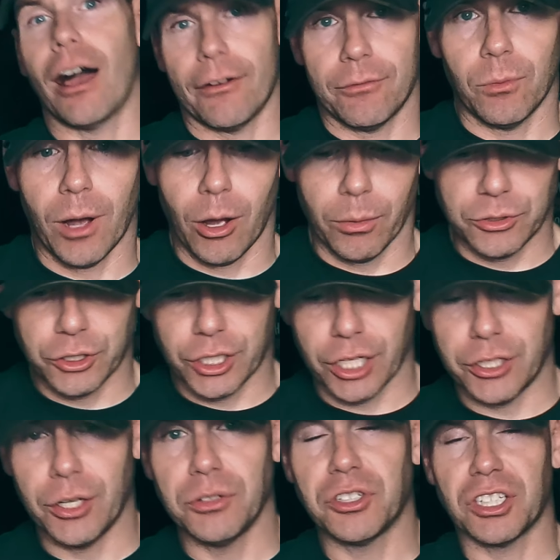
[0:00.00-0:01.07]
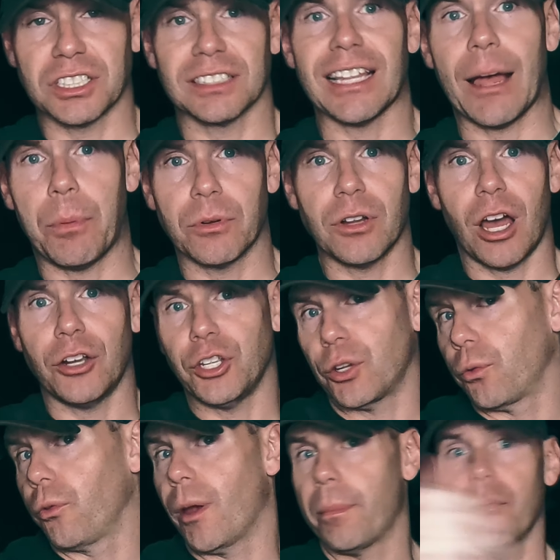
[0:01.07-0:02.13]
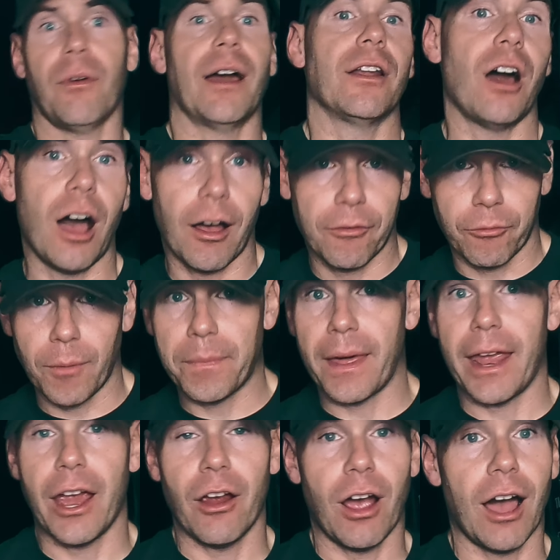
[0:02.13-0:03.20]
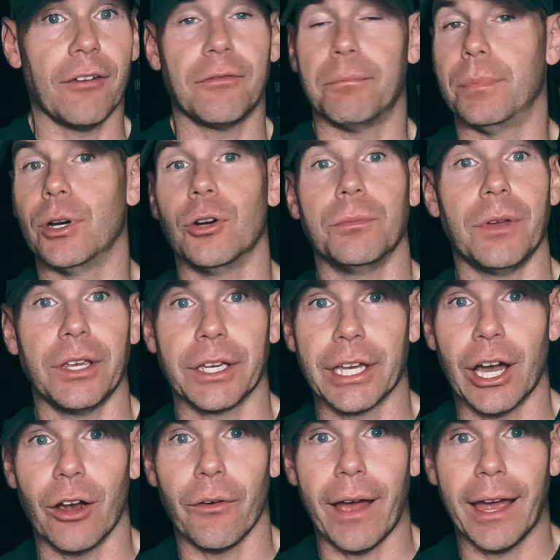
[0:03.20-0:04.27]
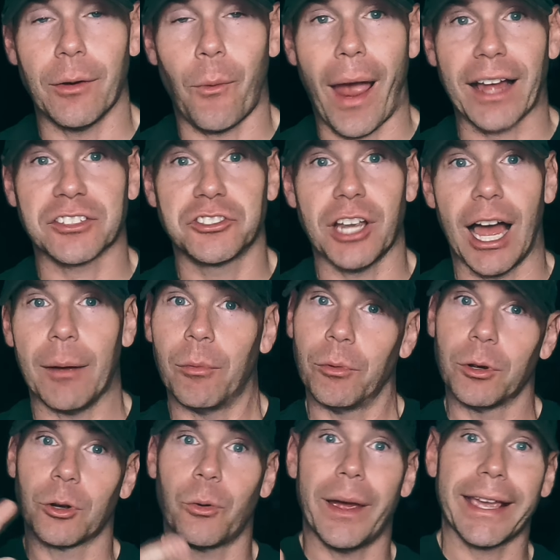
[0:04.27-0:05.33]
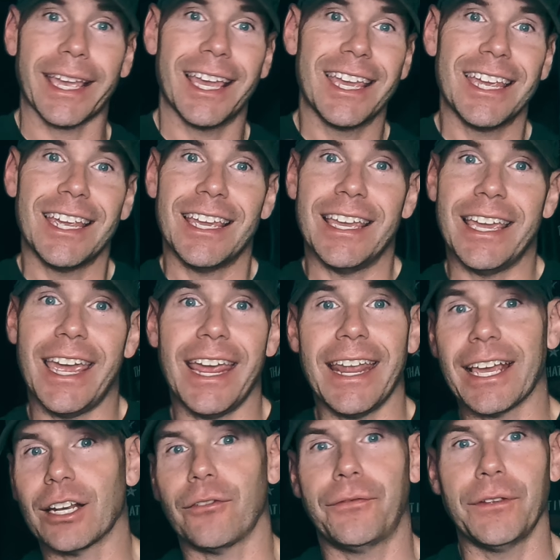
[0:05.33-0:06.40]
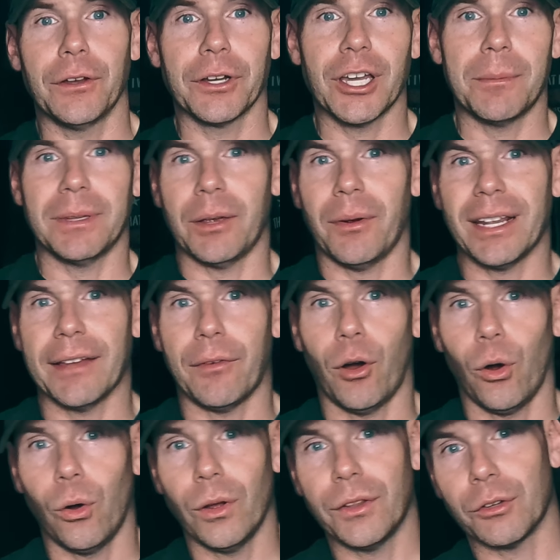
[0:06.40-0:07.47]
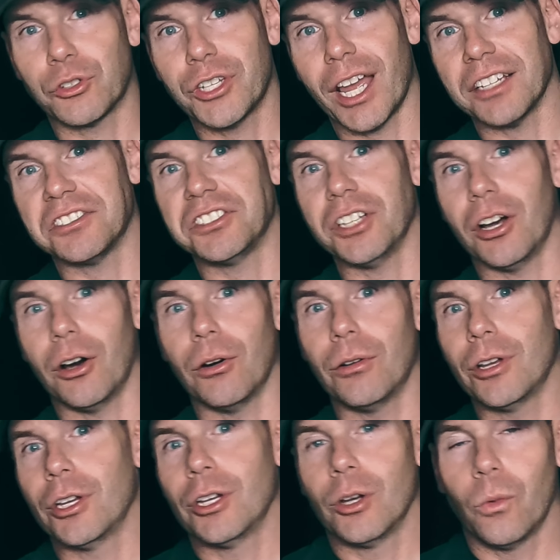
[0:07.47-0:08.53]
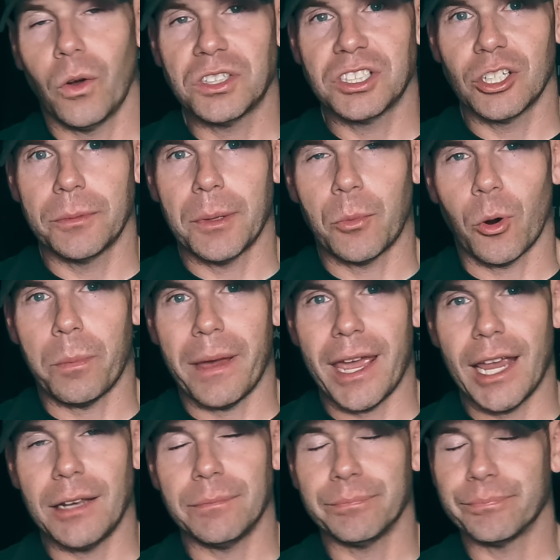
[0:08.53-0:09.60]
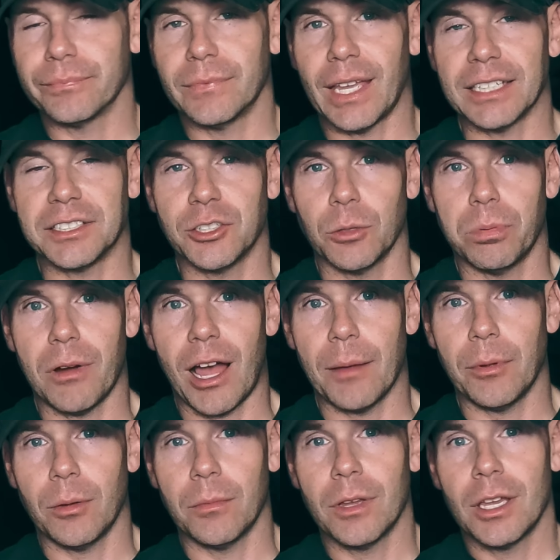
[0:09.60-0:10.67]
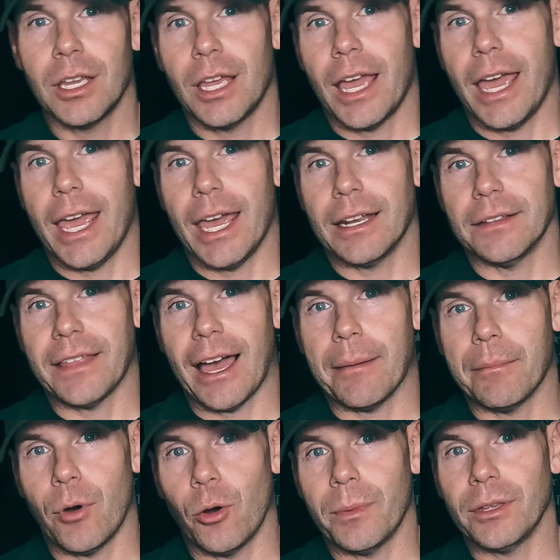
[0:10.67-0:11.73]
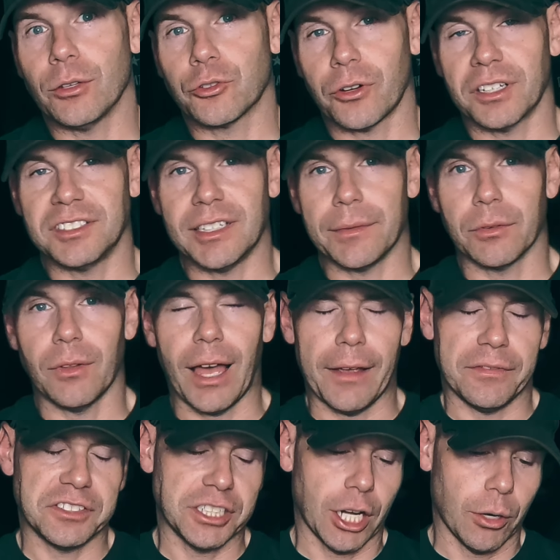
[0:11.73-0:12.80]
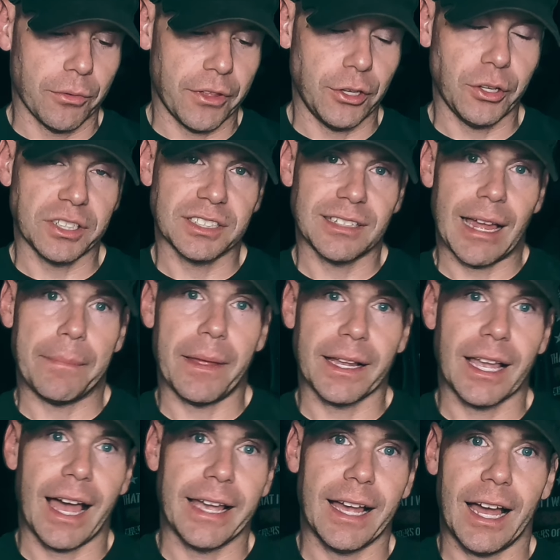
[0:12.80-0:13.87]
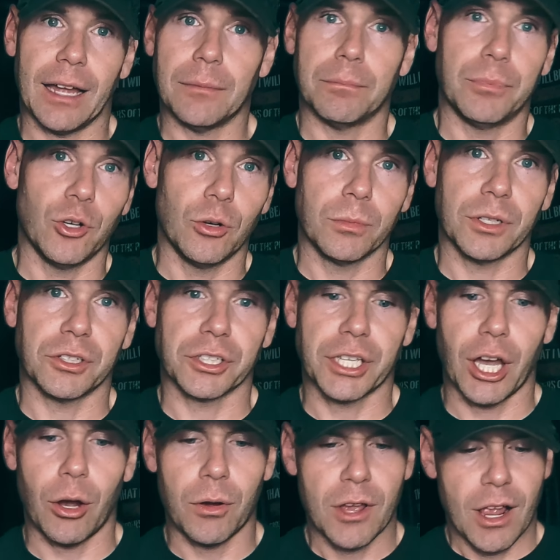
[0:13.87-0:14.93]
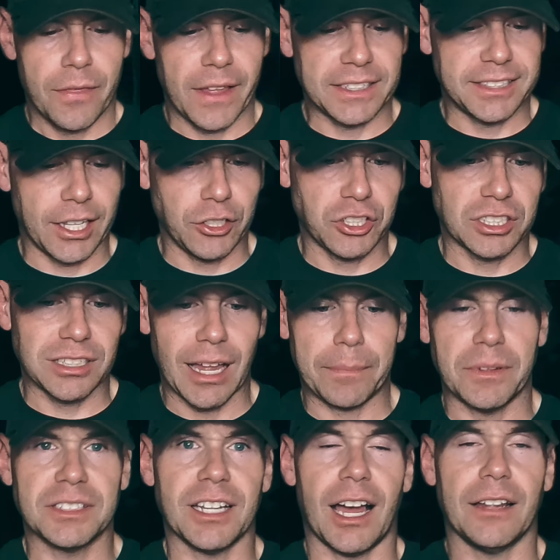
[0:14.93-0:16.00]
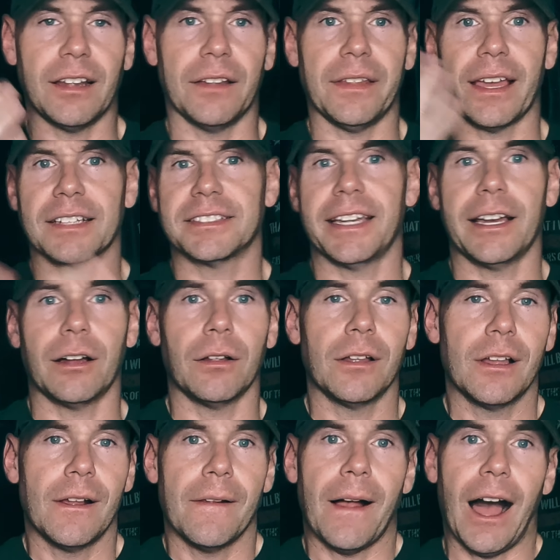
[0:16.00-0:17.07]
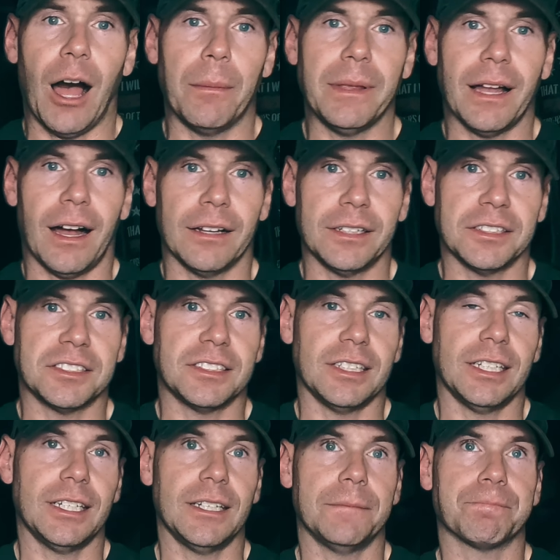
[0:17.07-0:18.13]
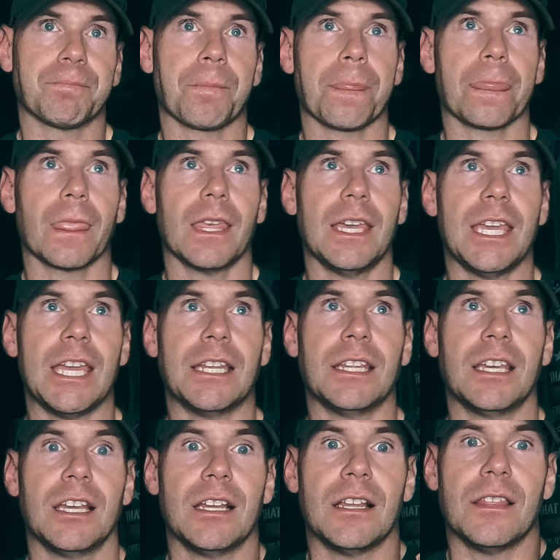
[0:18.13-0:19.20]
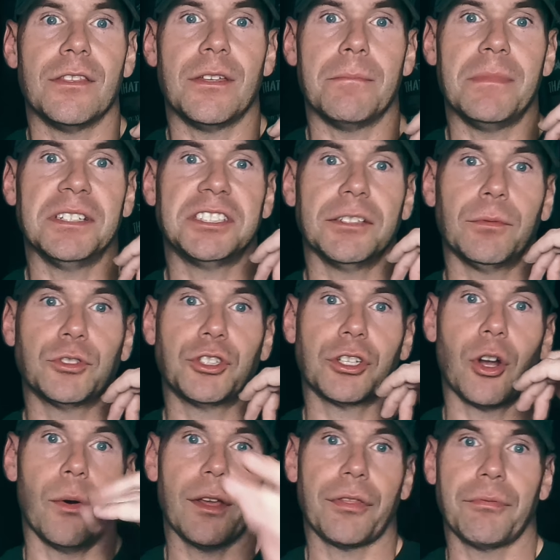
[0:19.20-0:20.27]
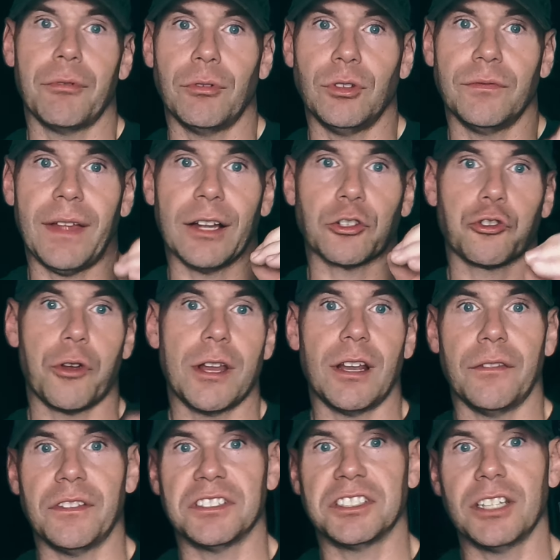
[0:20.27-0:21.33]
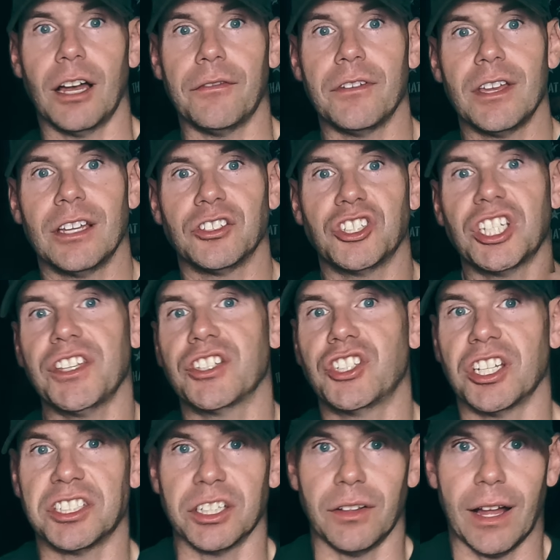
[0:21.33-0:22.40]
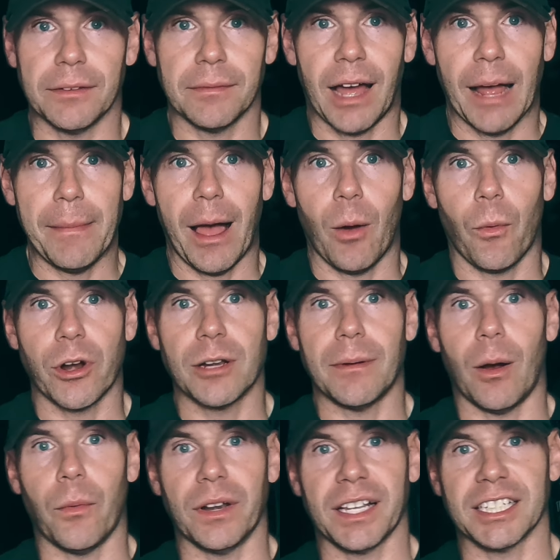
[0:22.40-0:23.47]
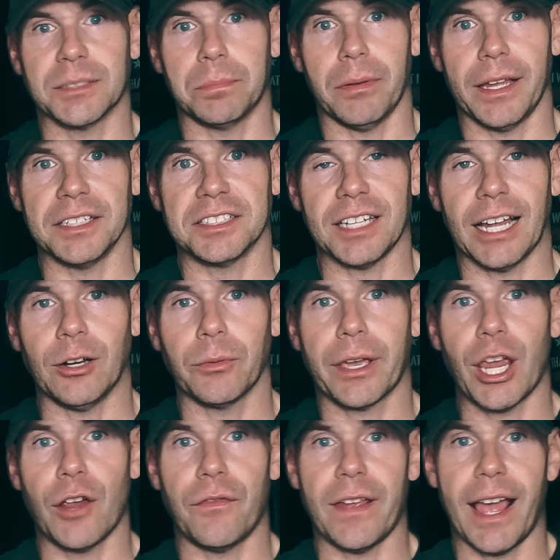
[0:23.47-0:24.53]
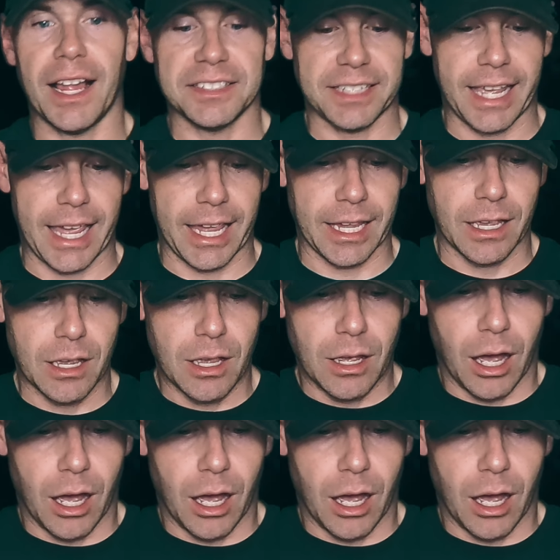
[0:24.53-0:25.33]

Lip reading: off, well, what you could do is you could slap one on. You can rip it right off, rip that hair off. Boom, there you go, right? Wax job real quick. It ain't going to feel good, but they already have a hole in their chest. So what's a little bit more pain? That's their problem. And at that moment, you're trying to save their life. So then you can slap that guy on. Boom, good to go. They say you should slap these on the exhale. I'll be honest, in the midst of what you're going through and you've not trained on this stuff, just get the chest seal on. I'm not worried about when it gets placed. I don't care if it has a